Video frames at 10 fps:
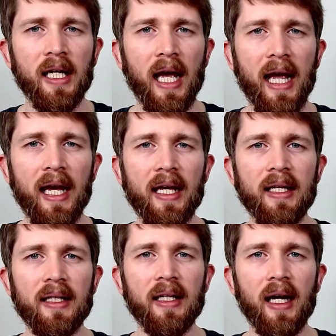
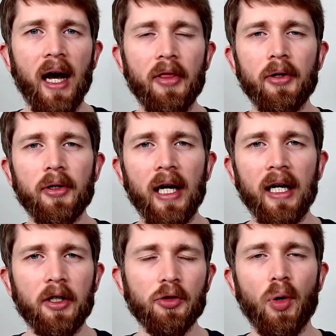and other uh,
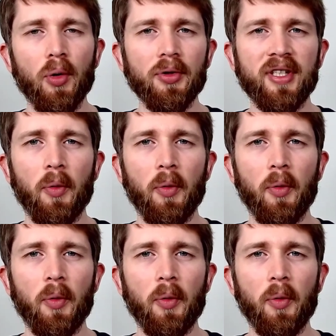controls that